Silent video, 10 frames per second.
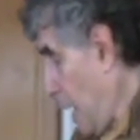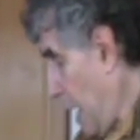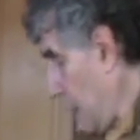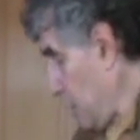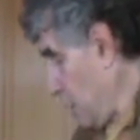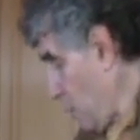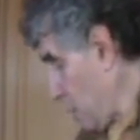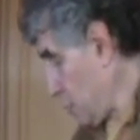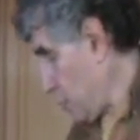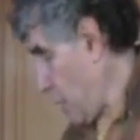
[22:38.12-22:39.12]
And you
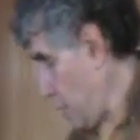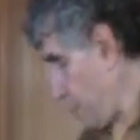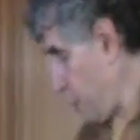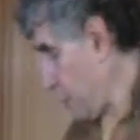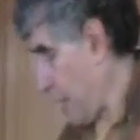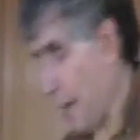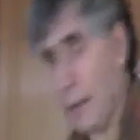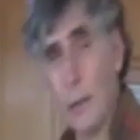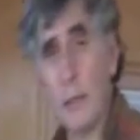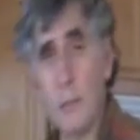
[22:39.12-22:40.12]
want to try to put that
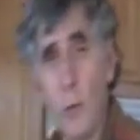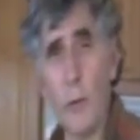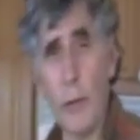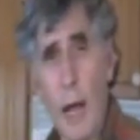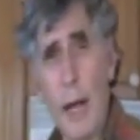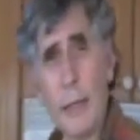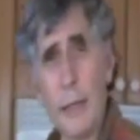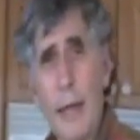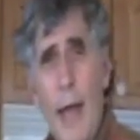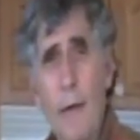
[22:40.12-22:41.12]
in a smoothie. I
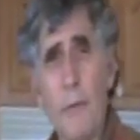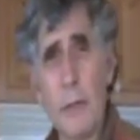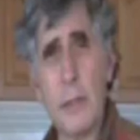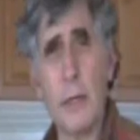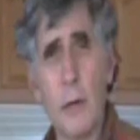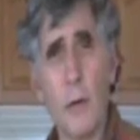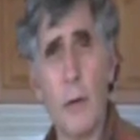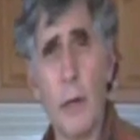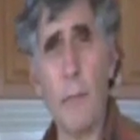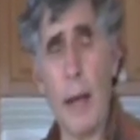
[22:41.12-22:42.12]
didn't have this
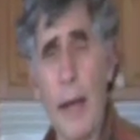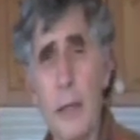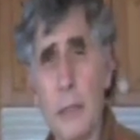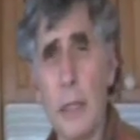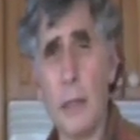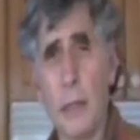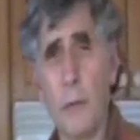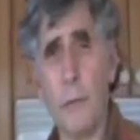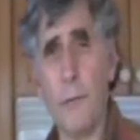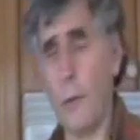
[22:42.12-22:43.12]
here in my house in a
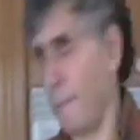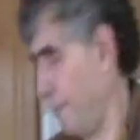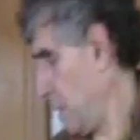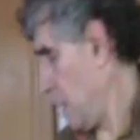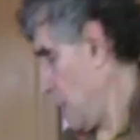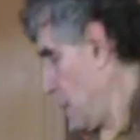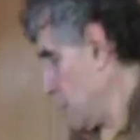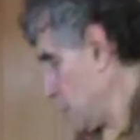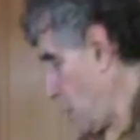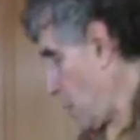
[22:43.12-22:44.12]
liquid form.
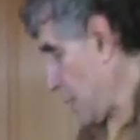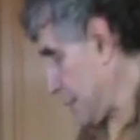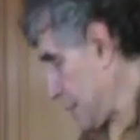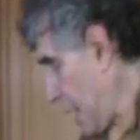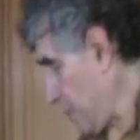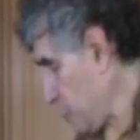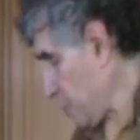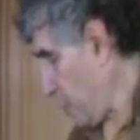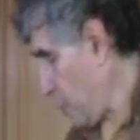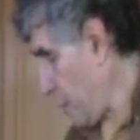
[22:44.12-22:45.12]
So a
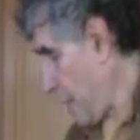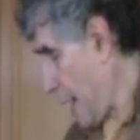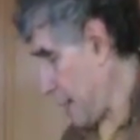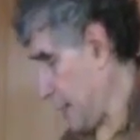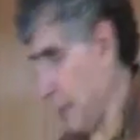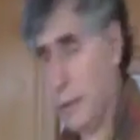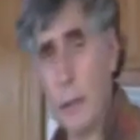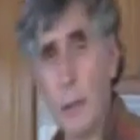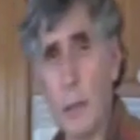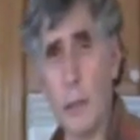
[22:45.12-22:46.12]
tablespoon of that
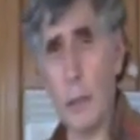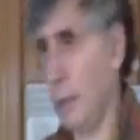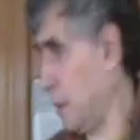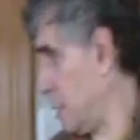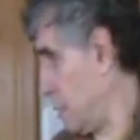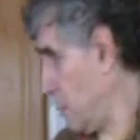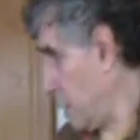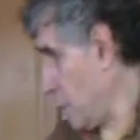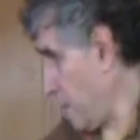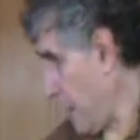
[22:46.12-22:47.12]
into
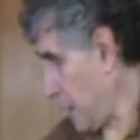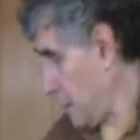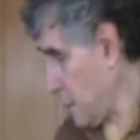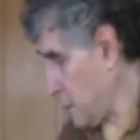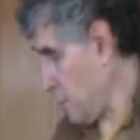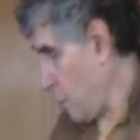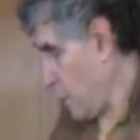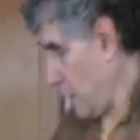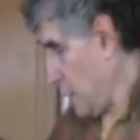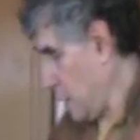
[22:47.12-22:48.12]
when you're making the
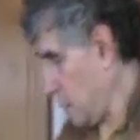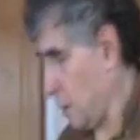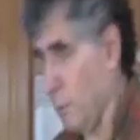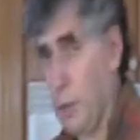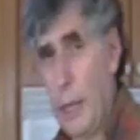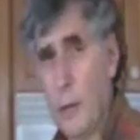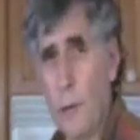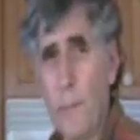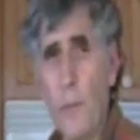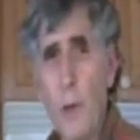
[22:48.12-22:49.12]
smoothie, into the
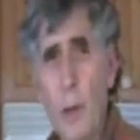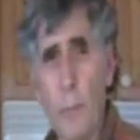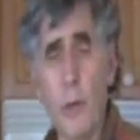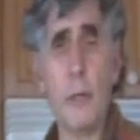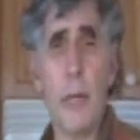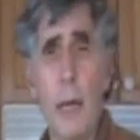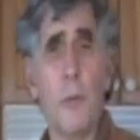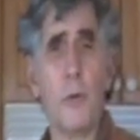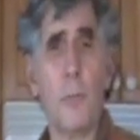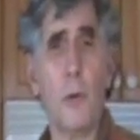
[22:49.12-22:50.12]
blender, put a
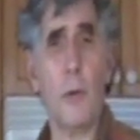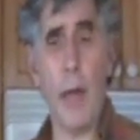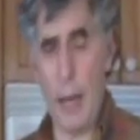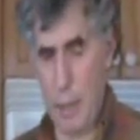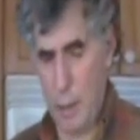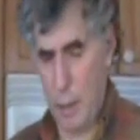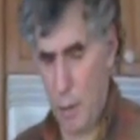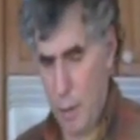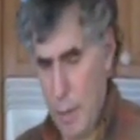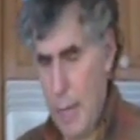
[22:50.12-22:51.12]
tablespoon of that in
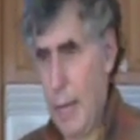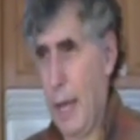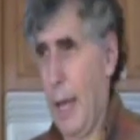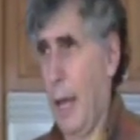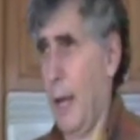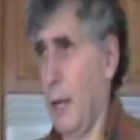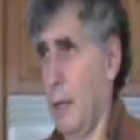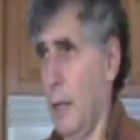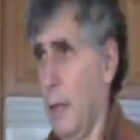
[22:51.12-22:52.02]
there, and